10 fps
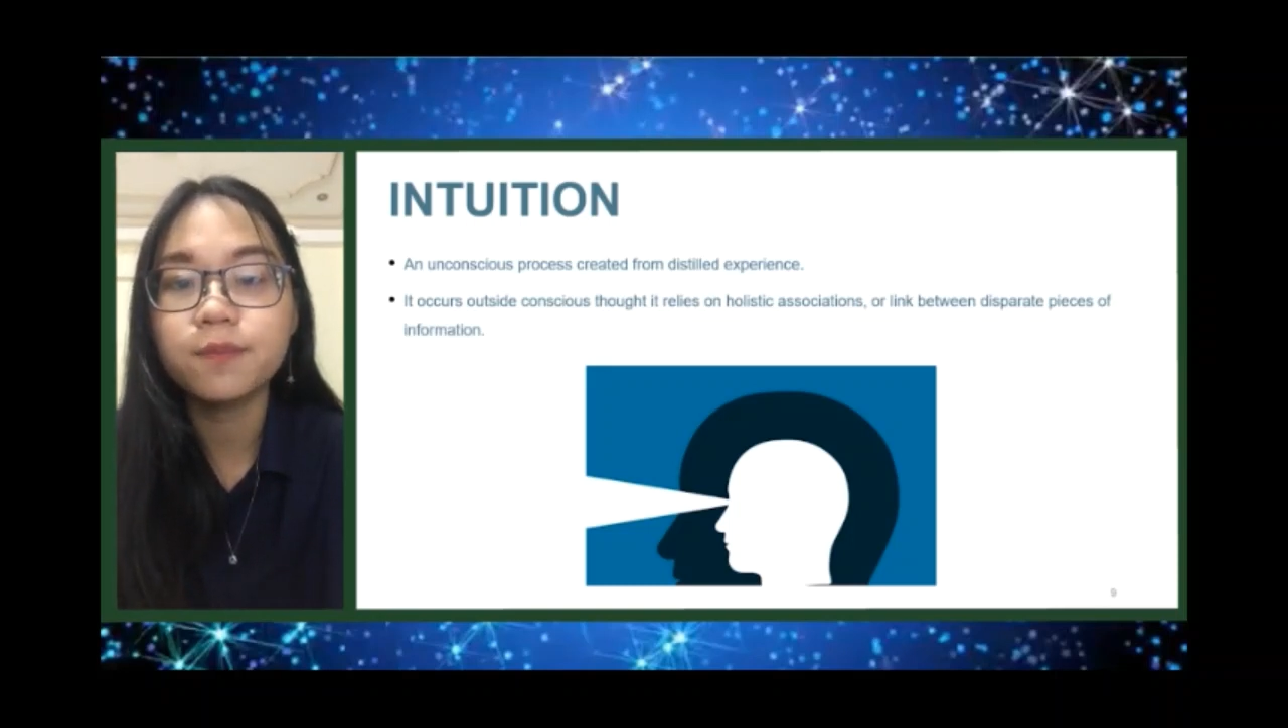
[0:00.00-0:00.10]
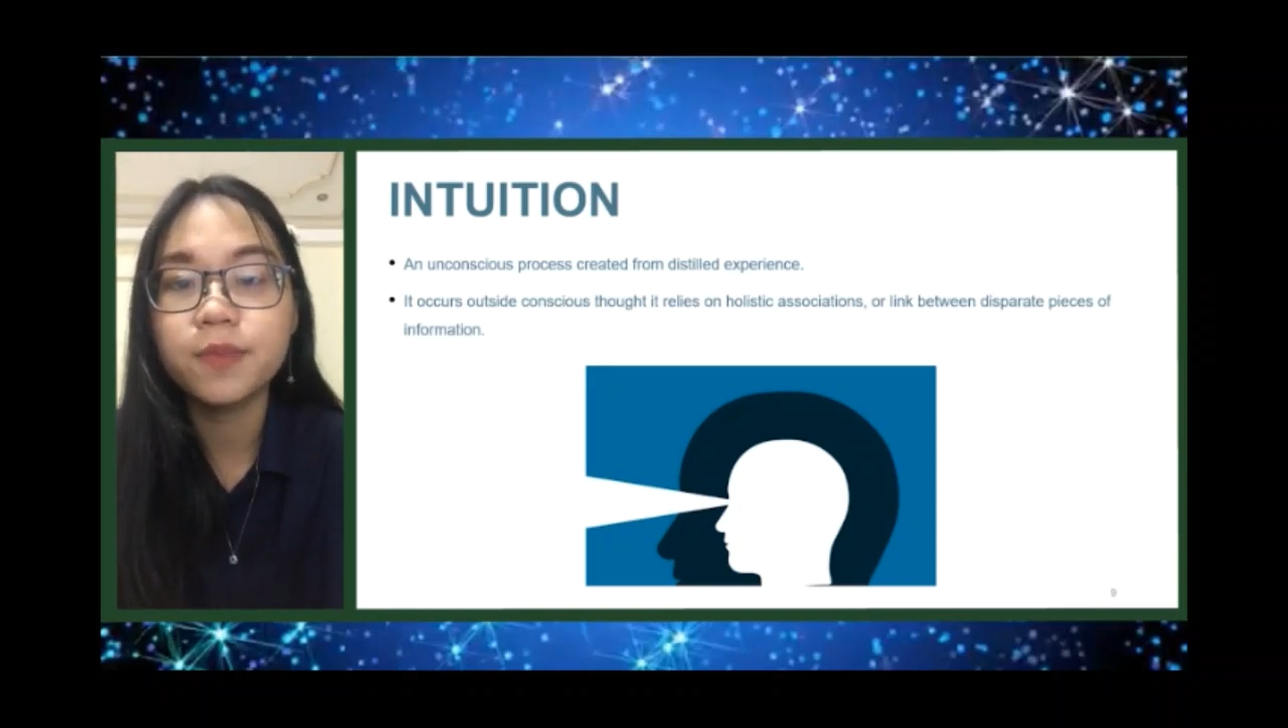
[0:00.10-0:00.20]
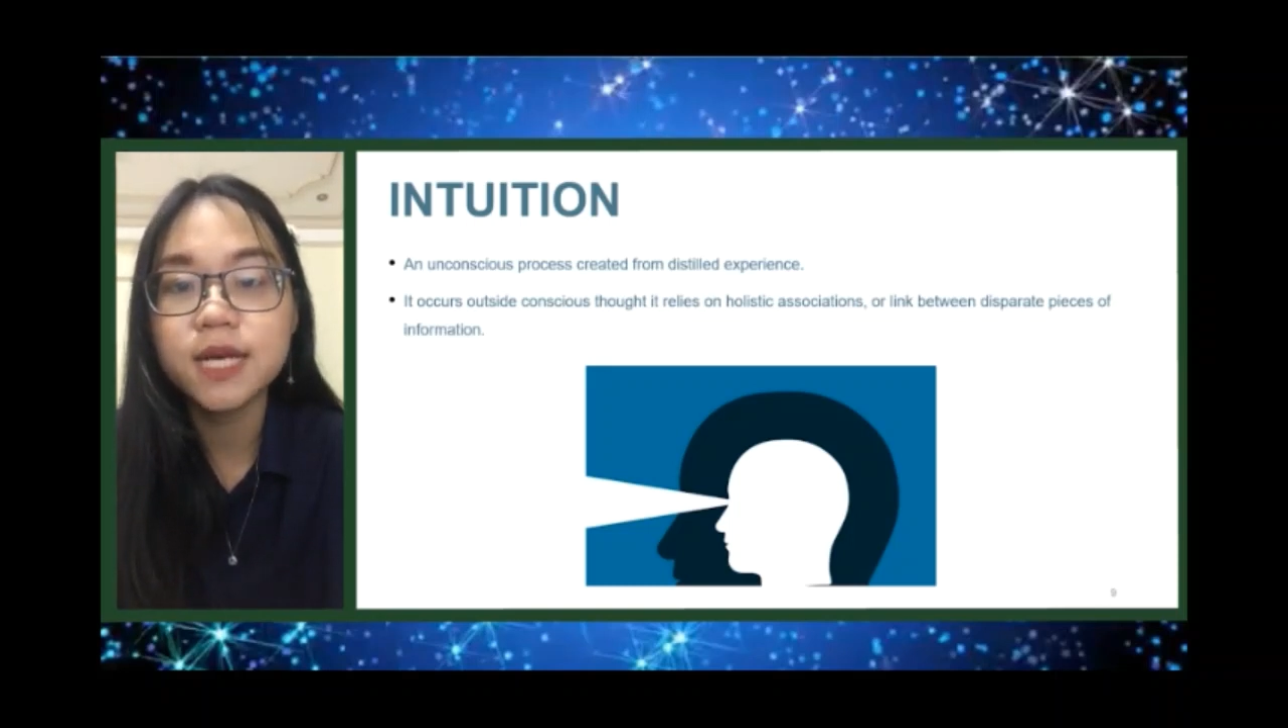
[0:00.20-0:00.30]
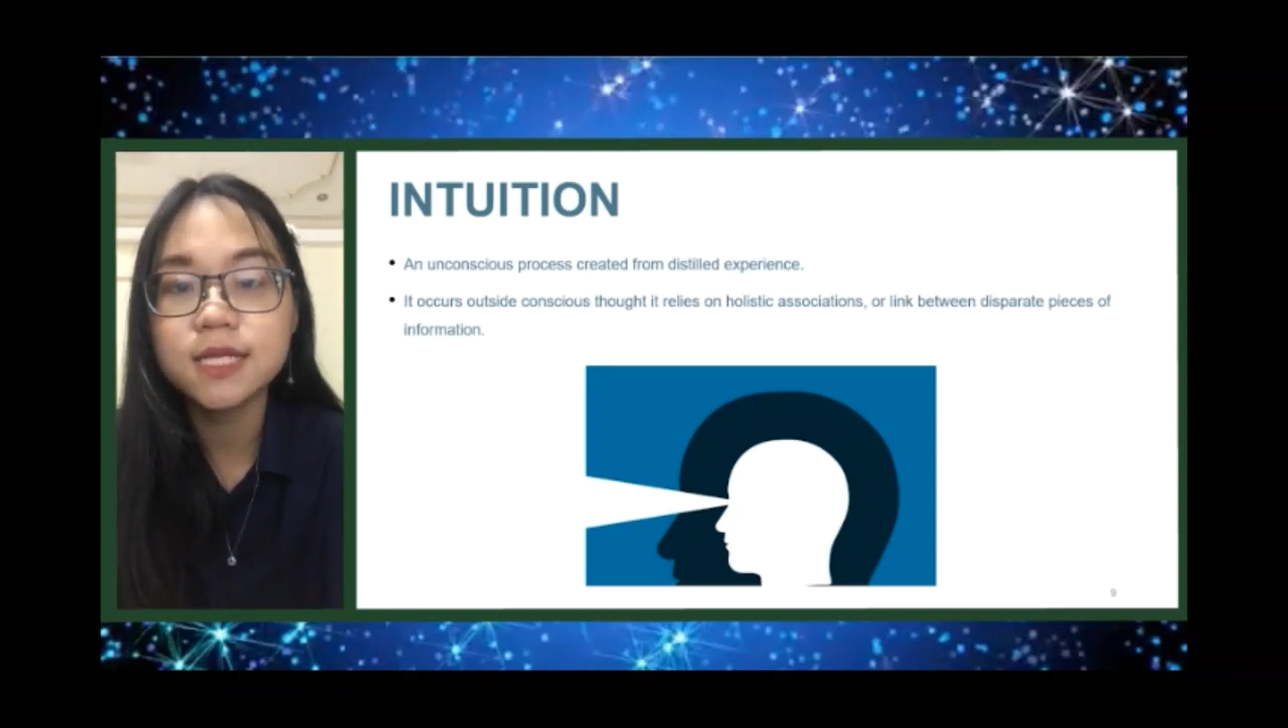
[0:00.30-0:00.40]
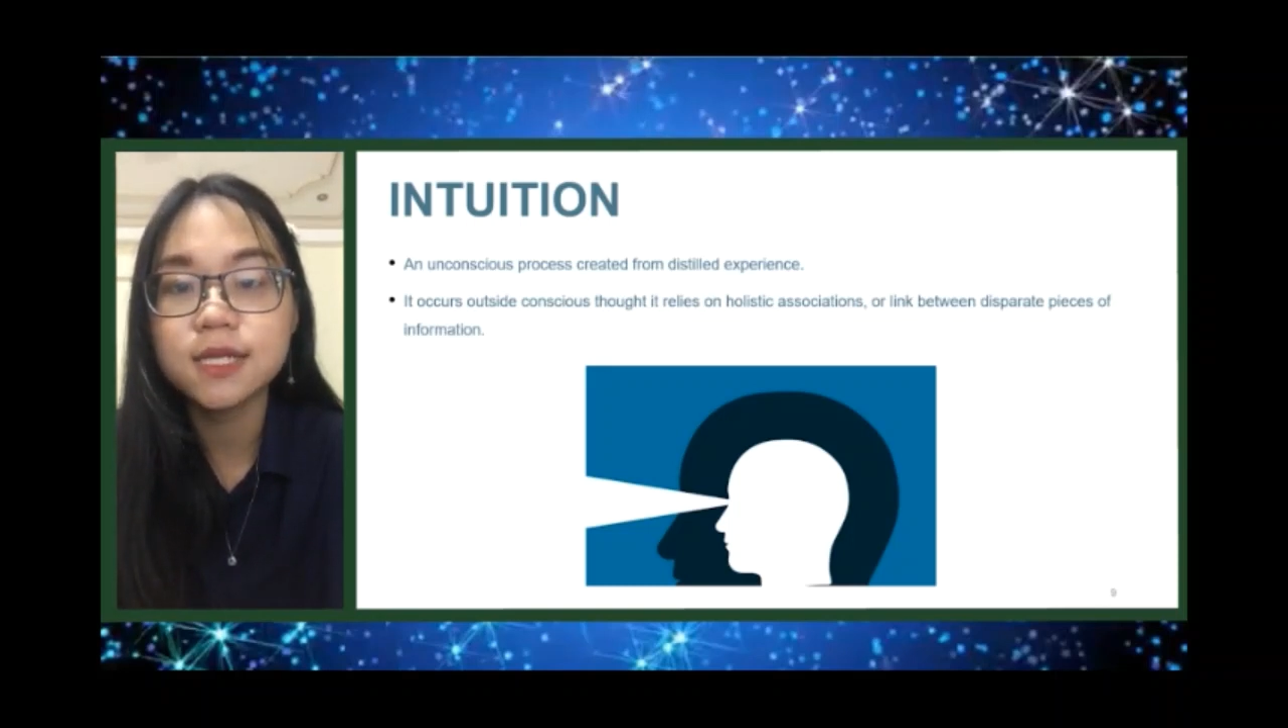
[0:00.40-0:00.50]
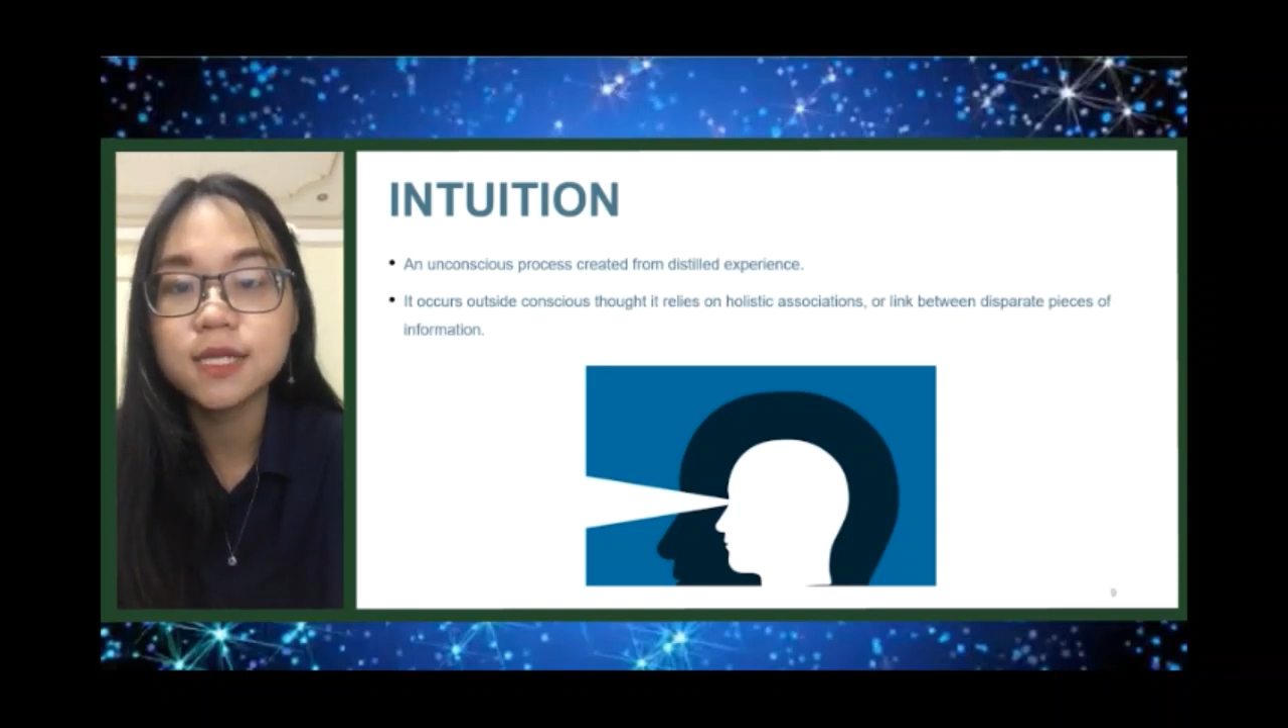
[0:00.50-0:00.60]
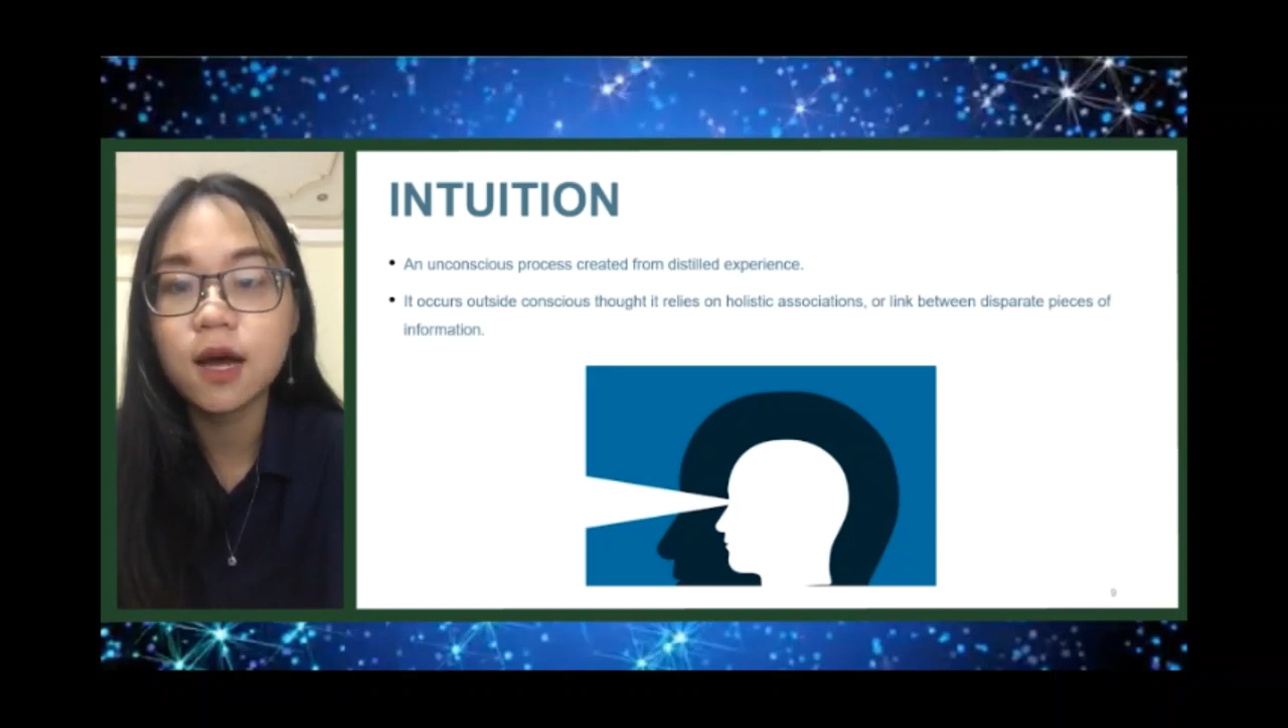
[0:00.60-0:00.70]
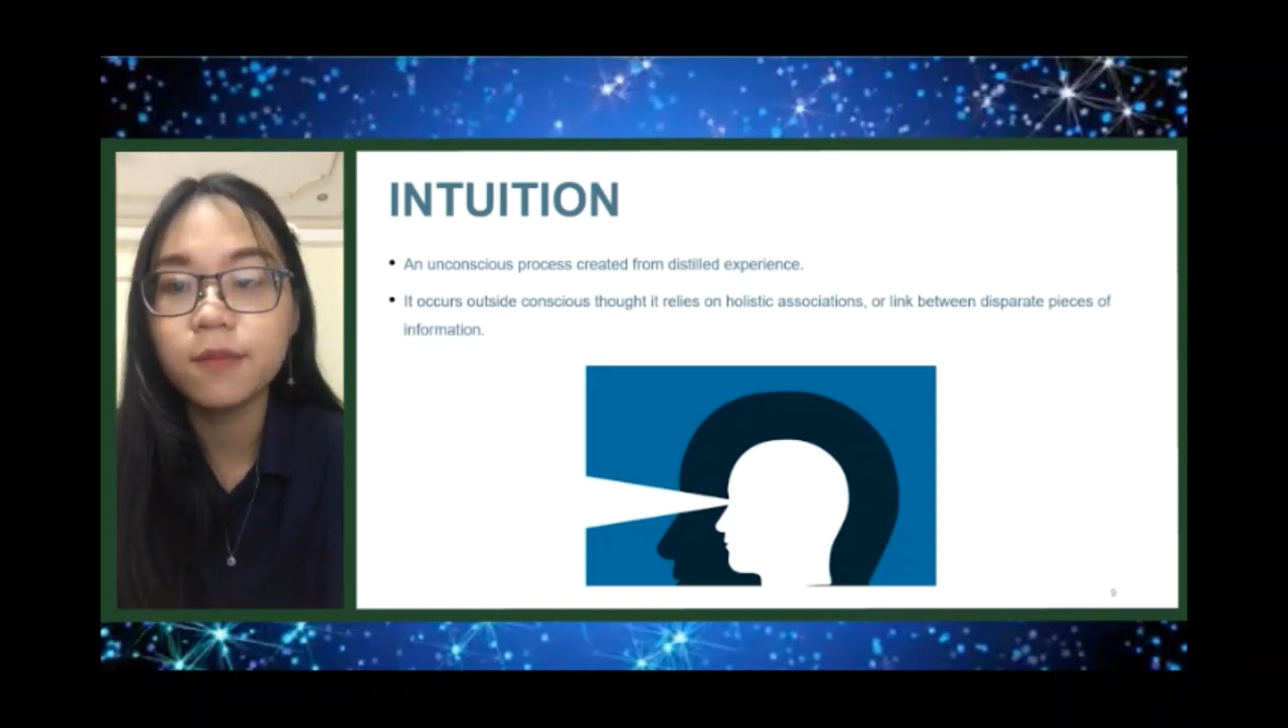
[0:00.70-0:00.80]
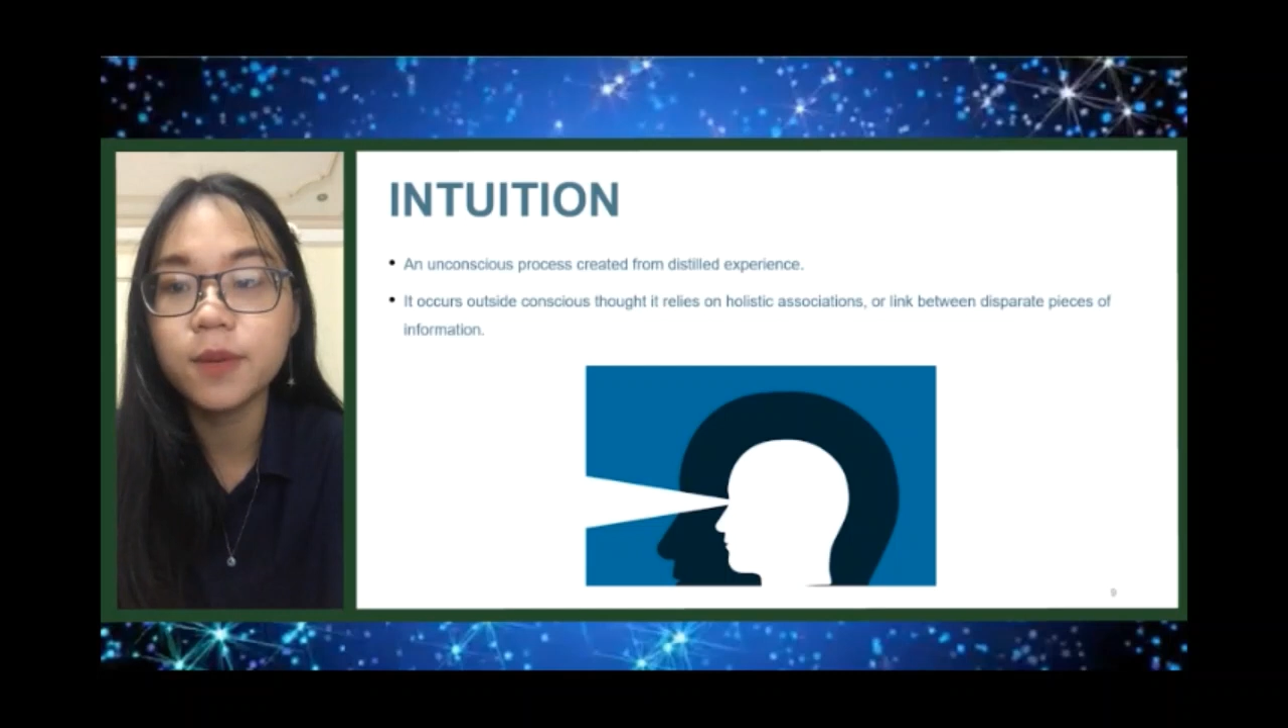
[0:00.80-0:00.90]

pieces of